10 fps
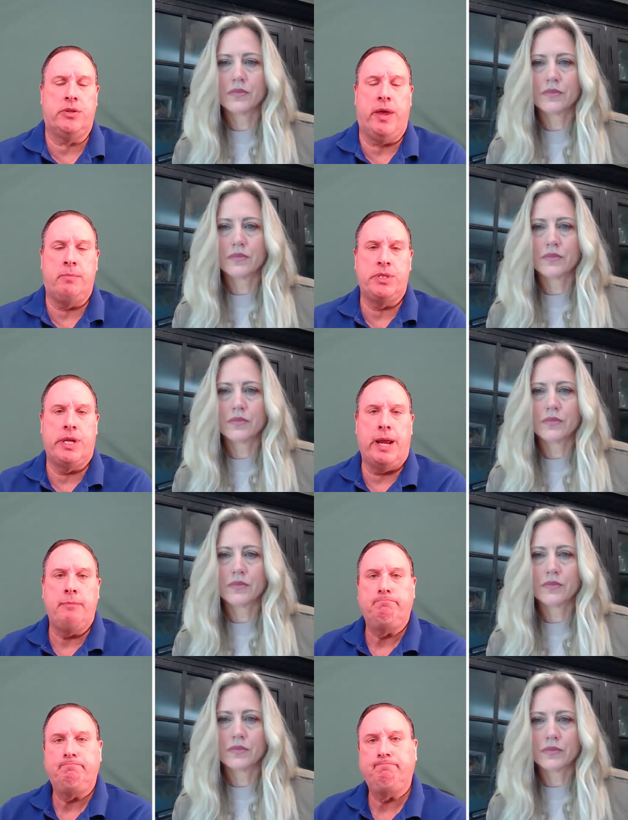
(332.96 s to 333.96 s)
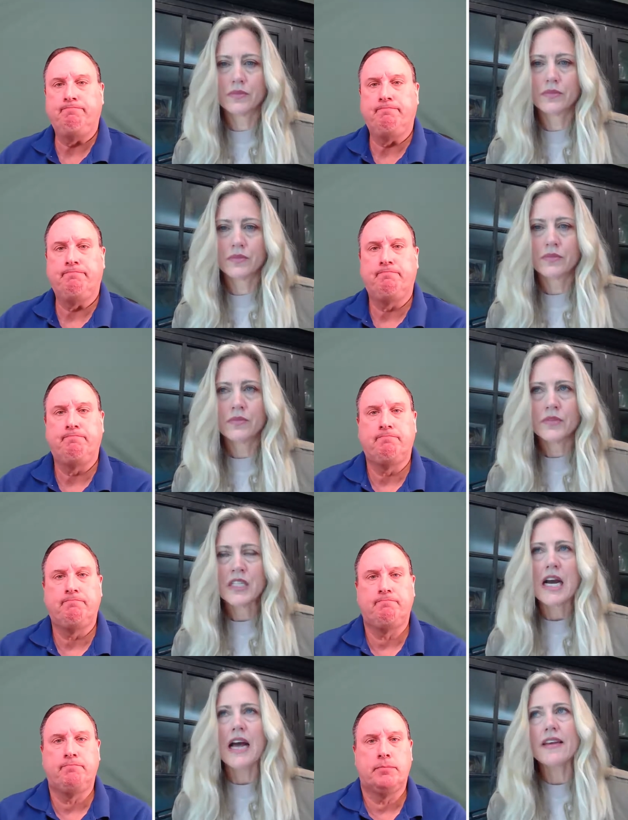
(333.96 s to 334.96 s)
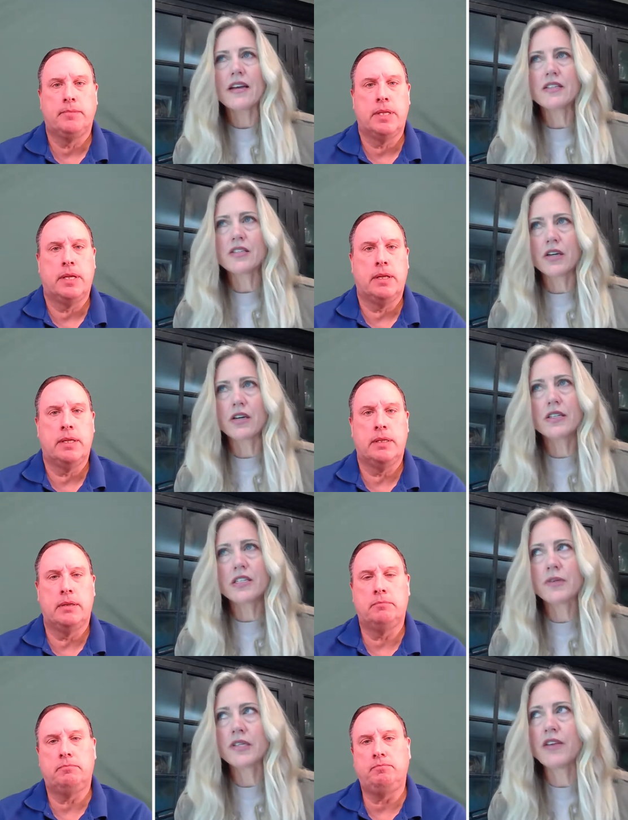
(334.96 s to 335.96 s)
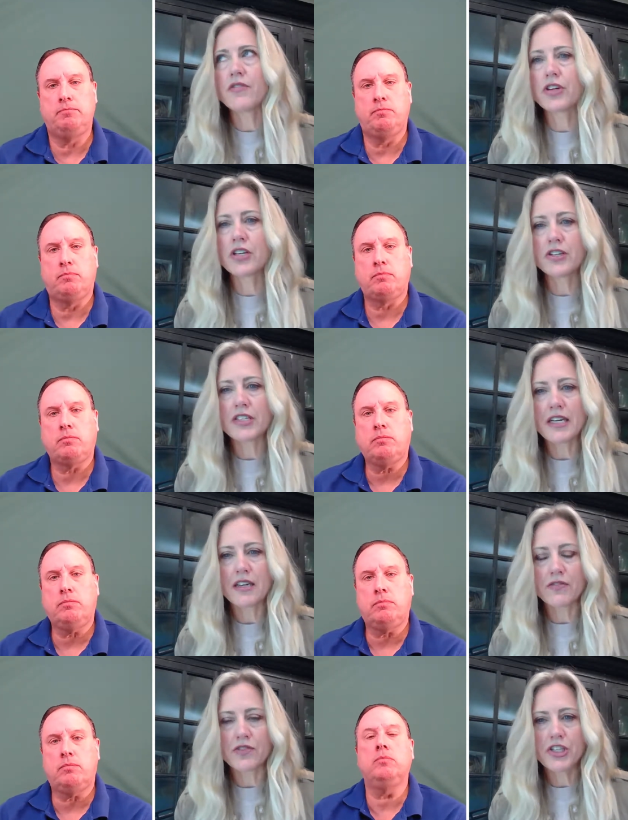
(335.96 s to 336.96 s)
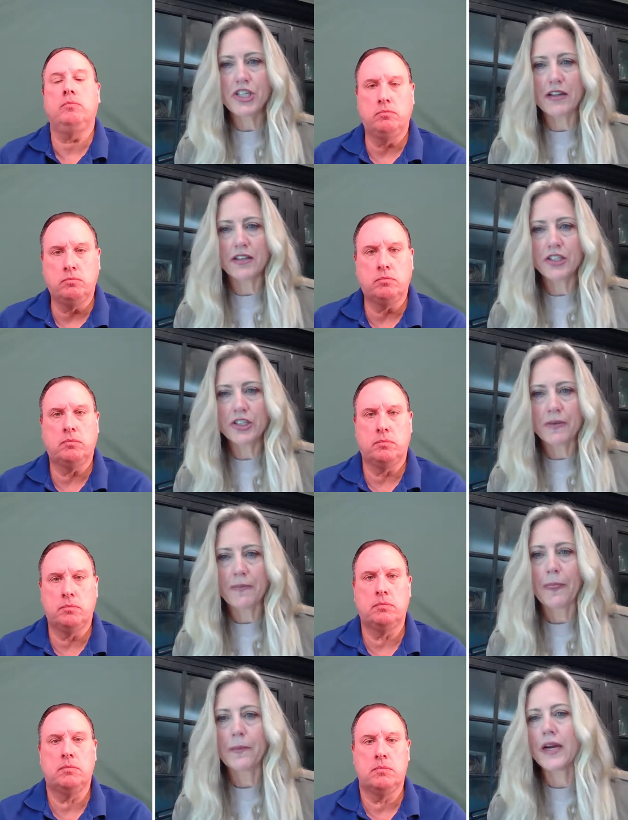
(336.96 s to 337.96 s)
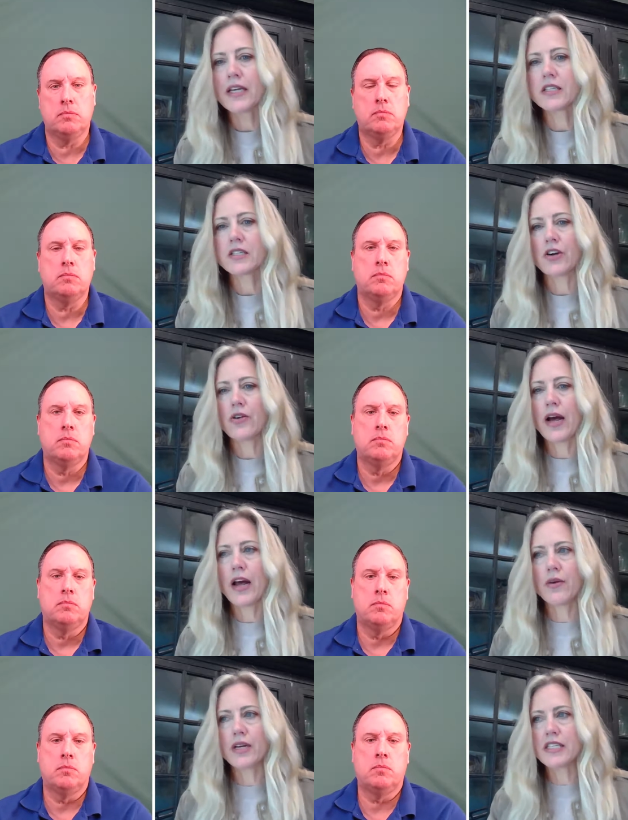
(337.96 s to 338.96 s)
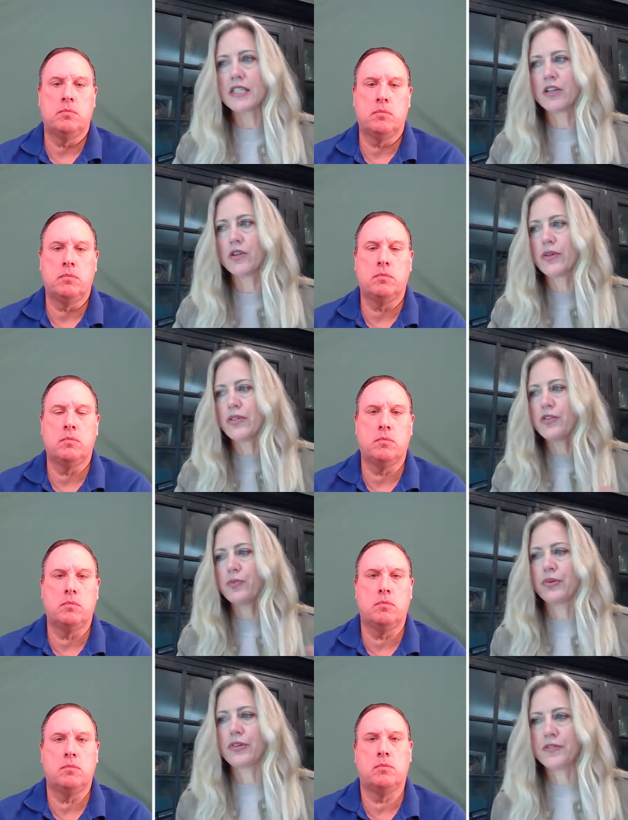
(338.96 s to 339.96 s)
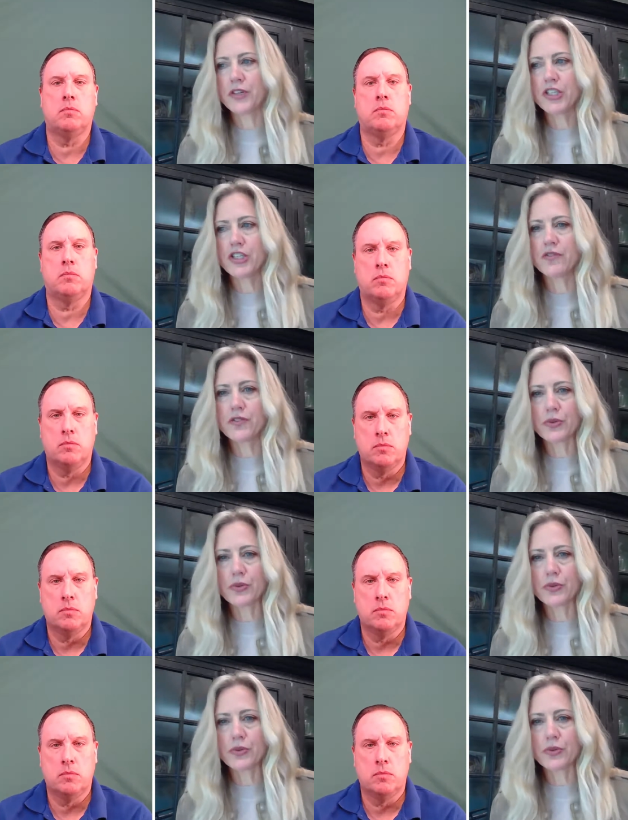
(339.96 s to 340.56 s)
Speaker 1: to them today?
Speaker 2: I think our customers have a good understanding of the challenge, right? So, how do I deal with this proliferation of